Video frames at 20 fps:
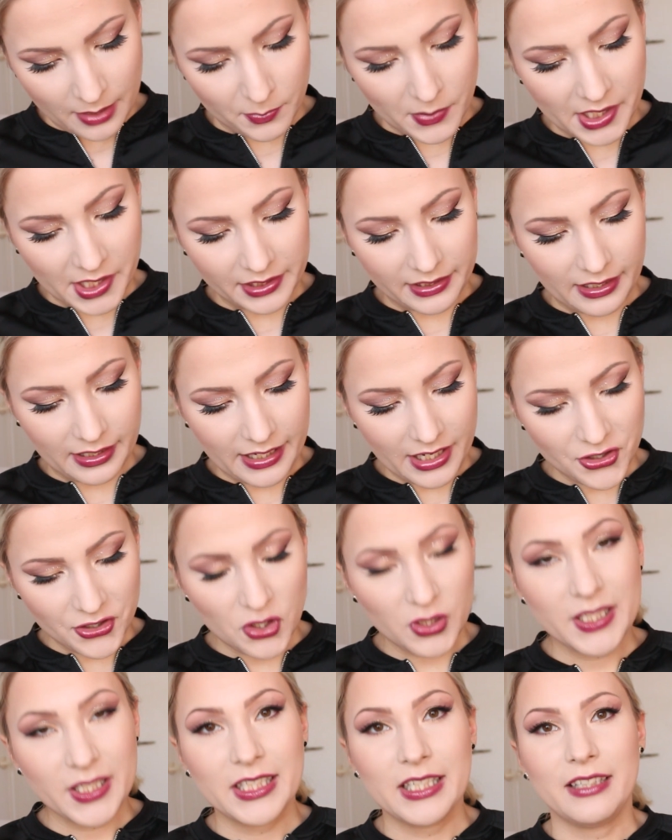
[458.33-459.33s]
But I
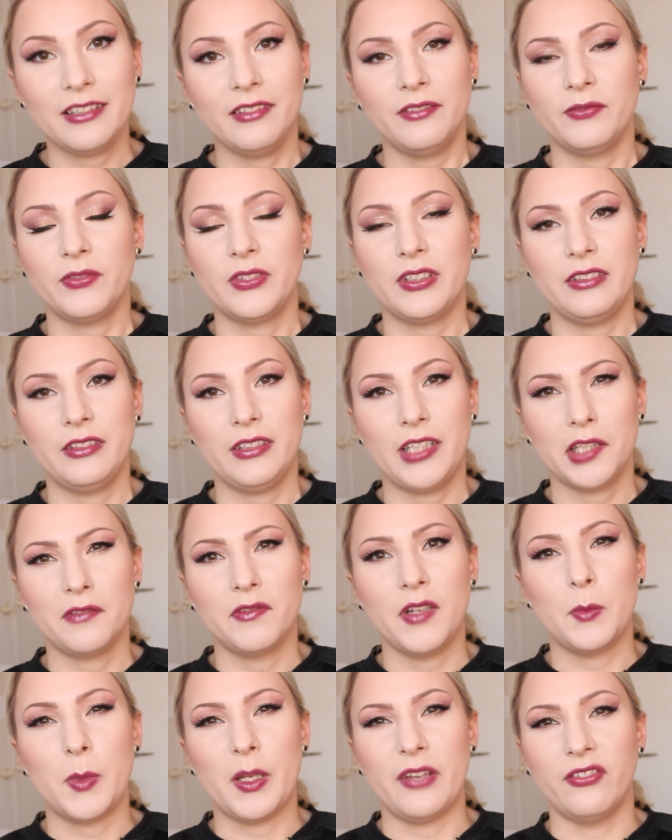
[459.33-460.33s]
actually think
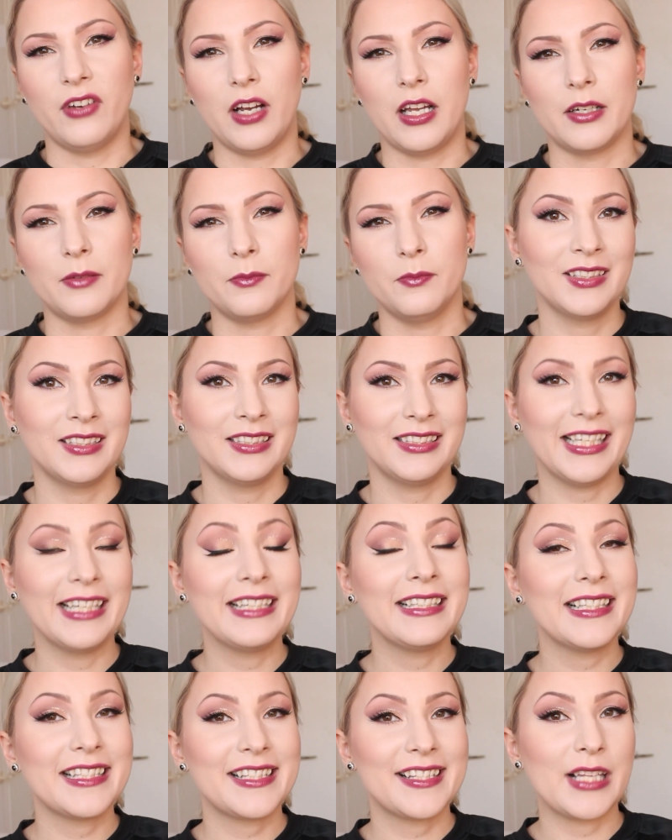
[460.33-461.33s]
that will be fun.
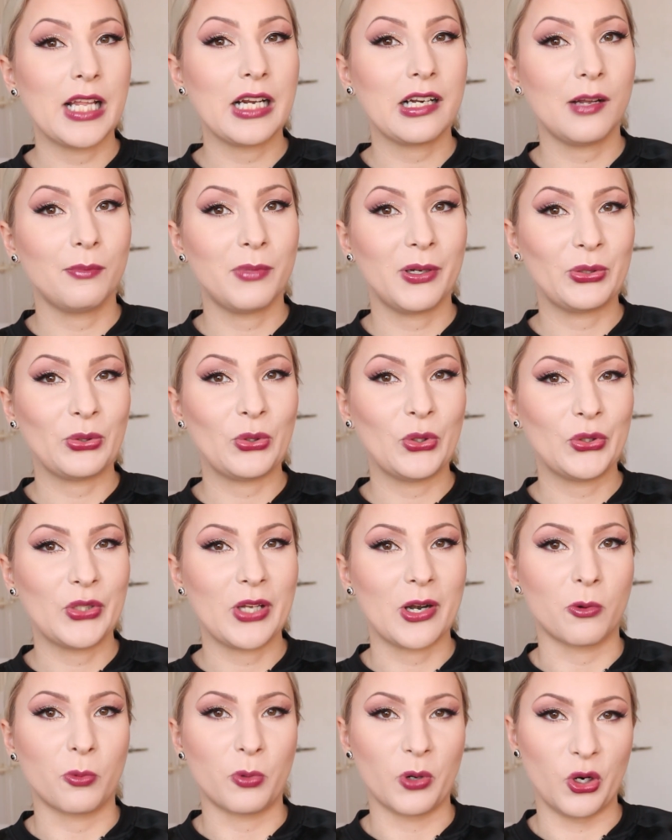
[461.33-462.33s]
Then let's talk about
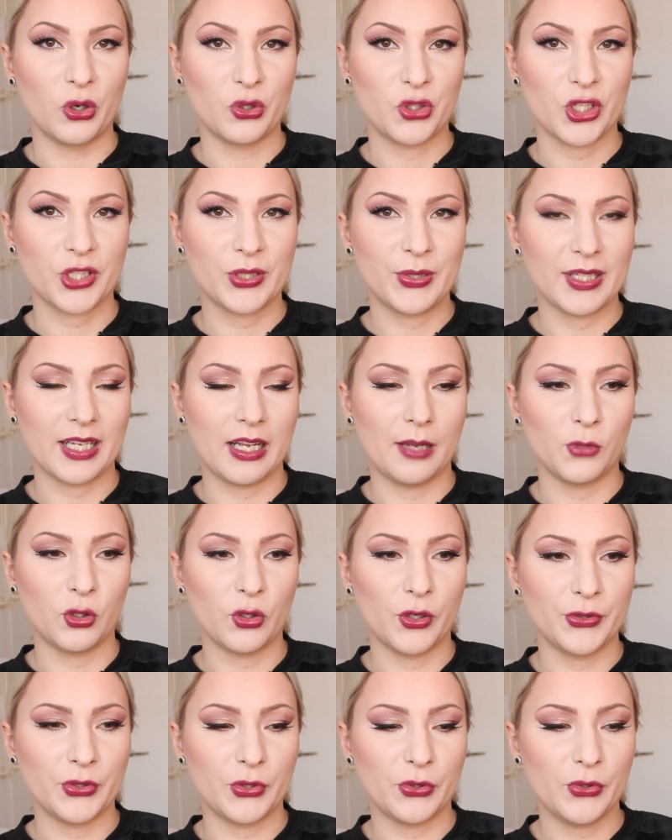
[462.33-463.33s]
other projects I'm
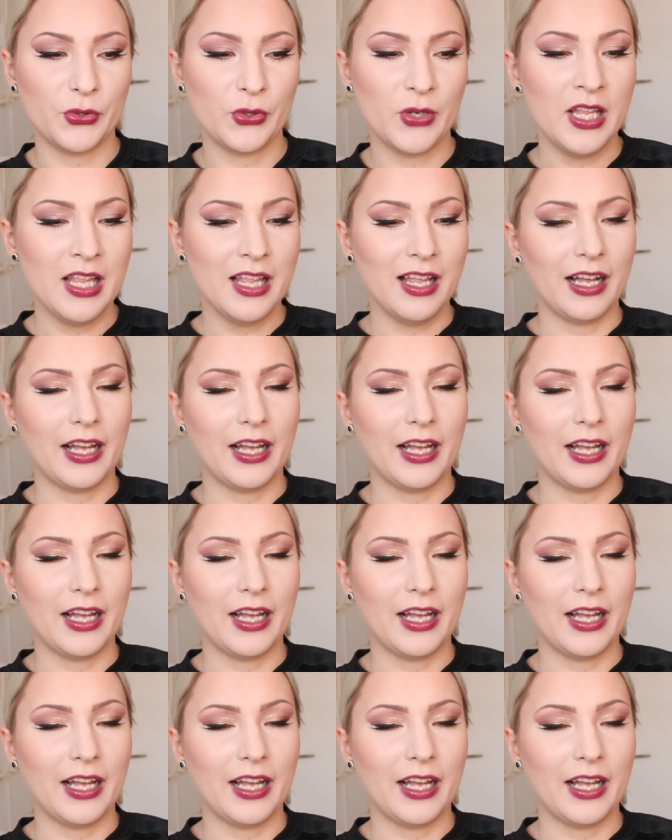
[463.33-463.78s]
going to do.